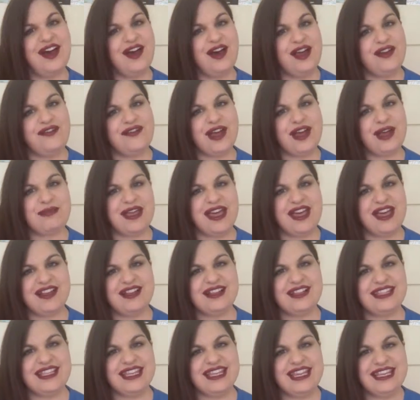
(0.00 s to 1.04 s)
Hi Fab
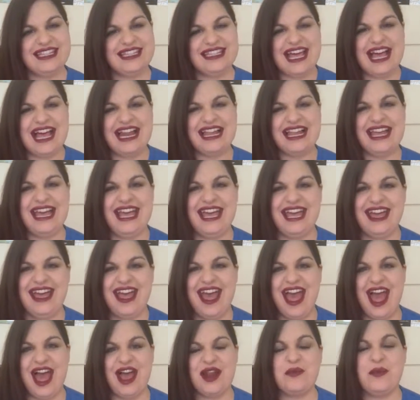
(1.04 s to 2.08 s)
Girls, it's Ella
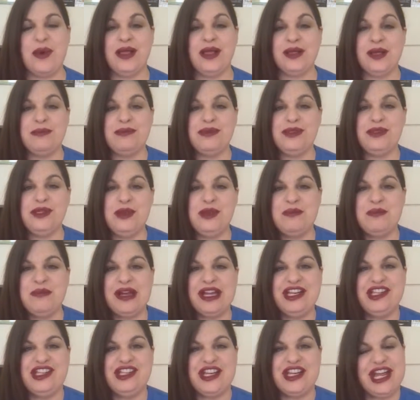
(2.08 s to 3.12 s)
here and welcome to
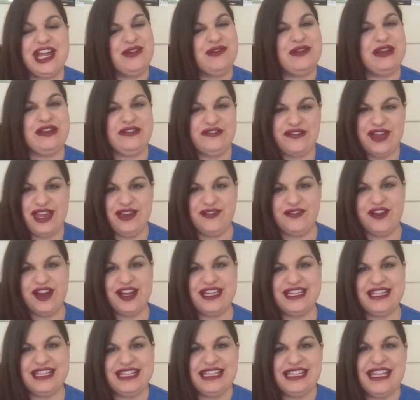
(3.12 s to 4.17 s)
my January
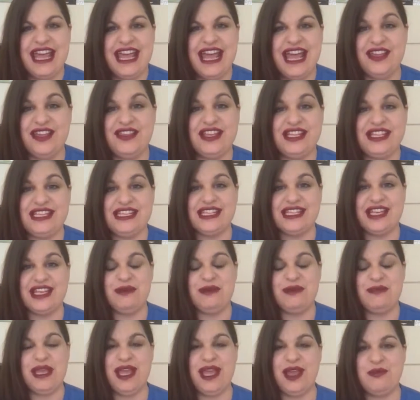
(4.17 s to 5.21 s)
favourites. Now this is going
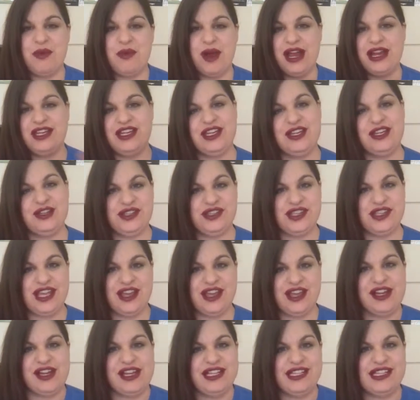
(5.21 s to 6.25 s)
to be a brand new
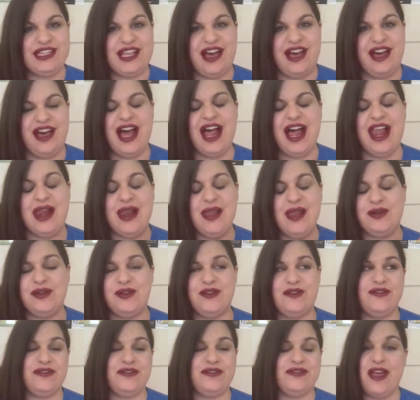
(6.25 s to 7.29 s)
series, uh, a lot
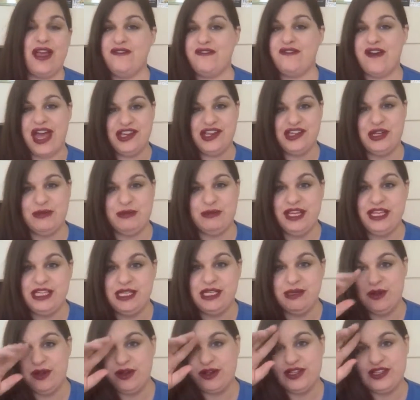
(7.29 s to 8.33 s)
of like fashion and
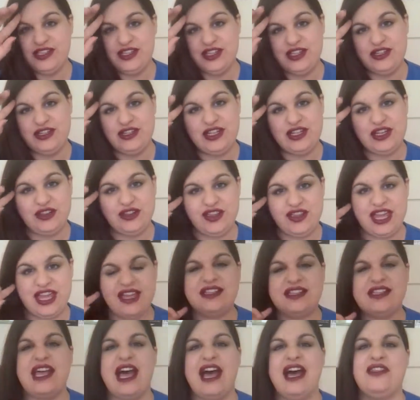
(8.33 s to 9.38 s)
beauty bloggers do do
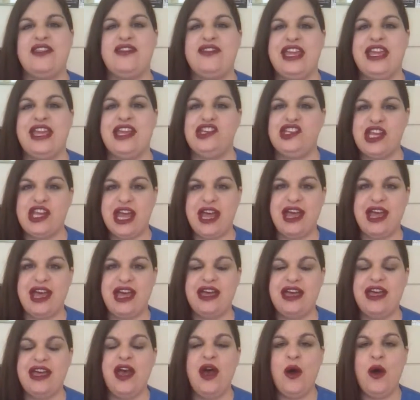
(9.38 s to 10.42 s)
this and they
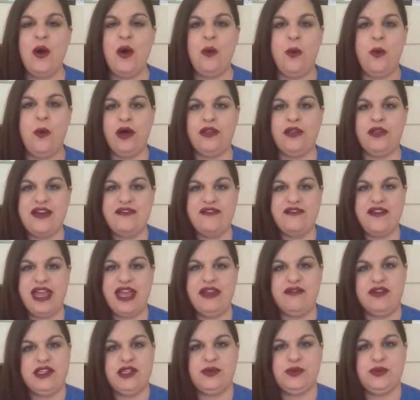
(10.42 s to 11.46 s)
share what their
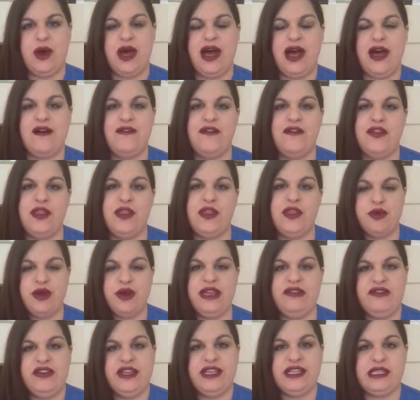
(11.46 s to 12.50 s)
favourites were for the
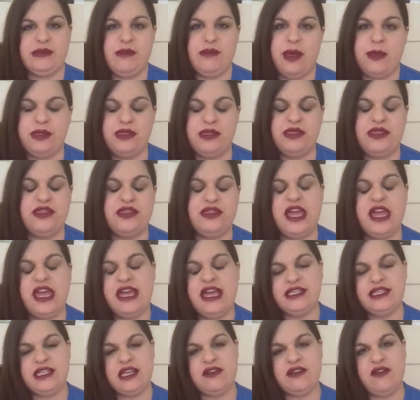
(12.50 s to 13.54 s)
previous month.
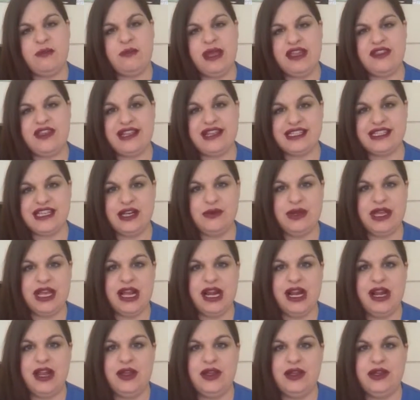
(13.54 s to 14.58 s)
So for me that's going to
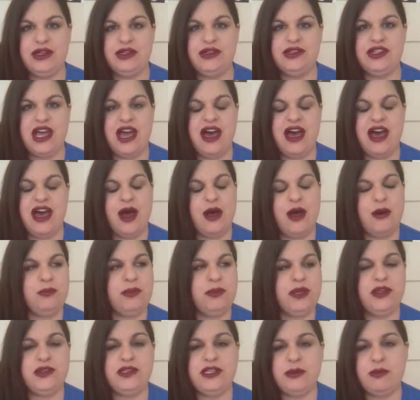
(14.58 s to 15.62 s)
include uh,
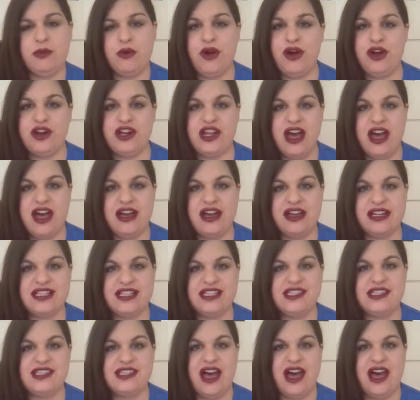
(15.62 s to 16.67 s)
beauty
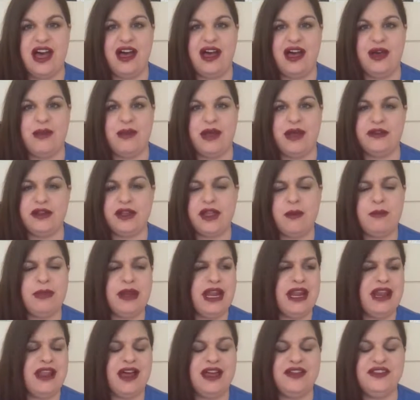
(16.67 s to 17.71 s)
products, um, a
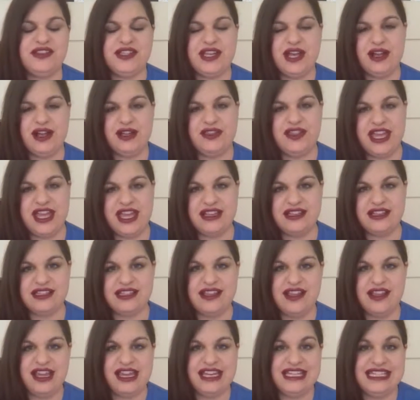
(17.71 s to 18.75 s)
couple of lifestyle things
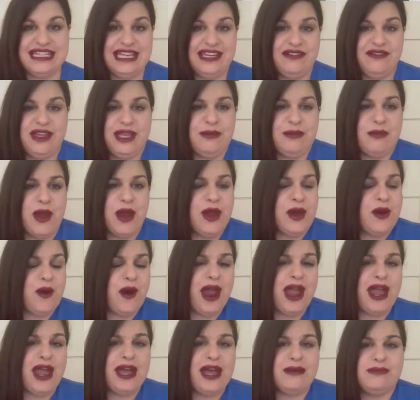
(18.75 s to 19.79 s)
like TV
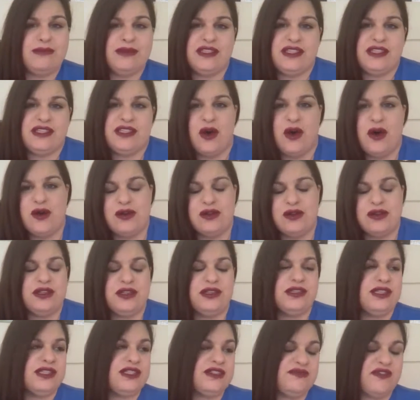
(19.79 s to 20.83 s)
programmes,
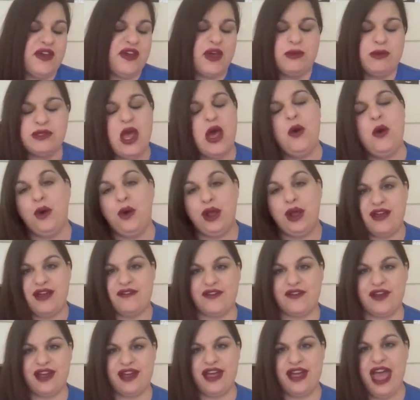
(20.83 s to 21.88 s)
songs, films,
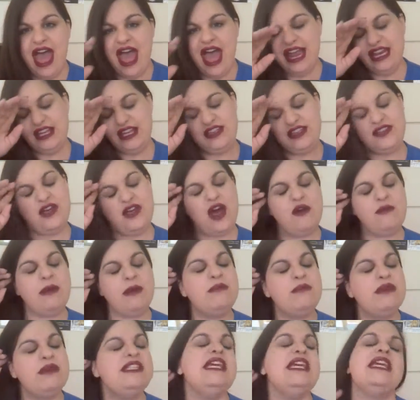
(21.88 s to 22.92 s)
whatever. Anything that I've
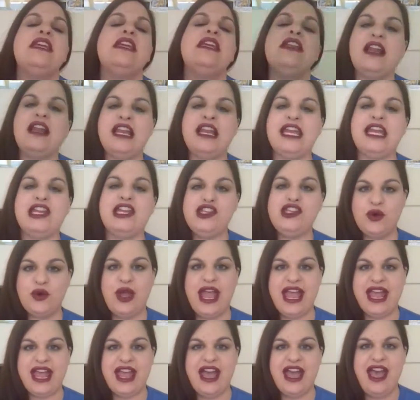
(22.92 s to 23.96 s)
been particularly
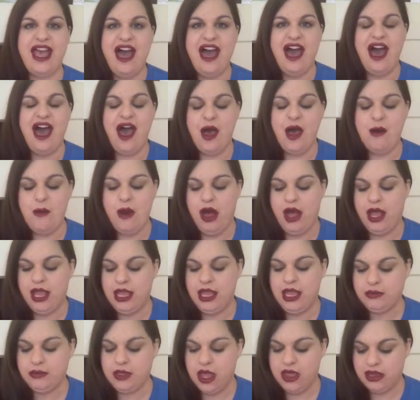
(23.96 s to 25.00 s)
enjoying um, I
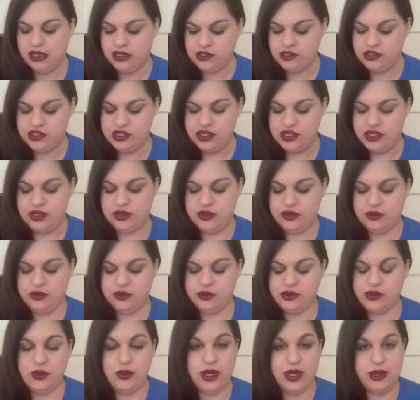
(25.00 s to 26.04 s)
am going
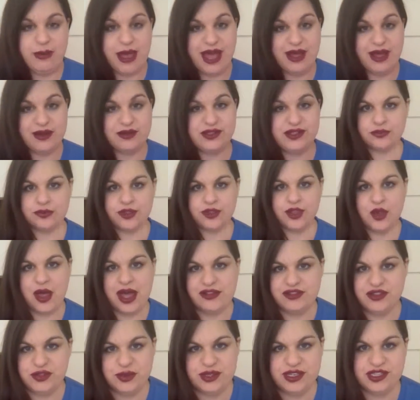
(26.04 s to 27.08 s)
to talk about you'll
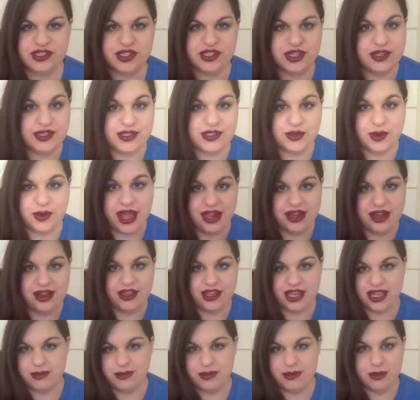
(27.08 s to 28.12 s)
have to excuse the way I
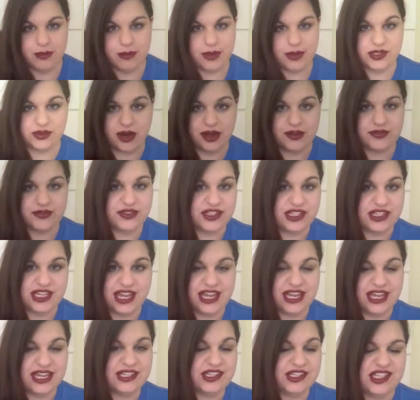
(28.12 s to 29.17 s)
look. I'm in my scrubs
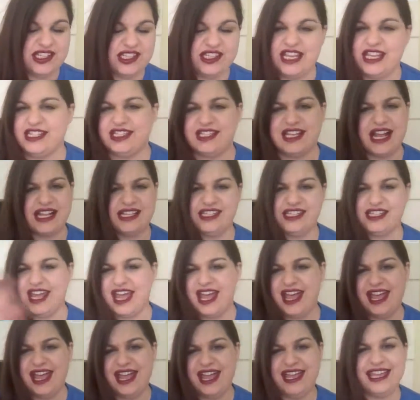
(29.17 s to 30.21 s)
today. It's just, it's
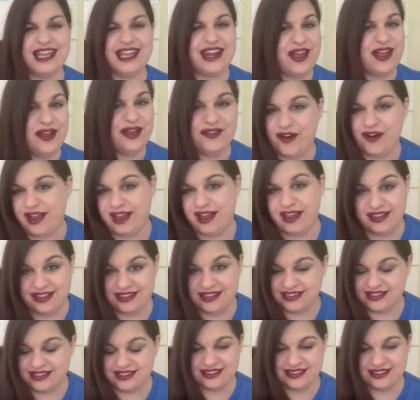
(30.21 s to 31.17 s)
Saturday, get over it.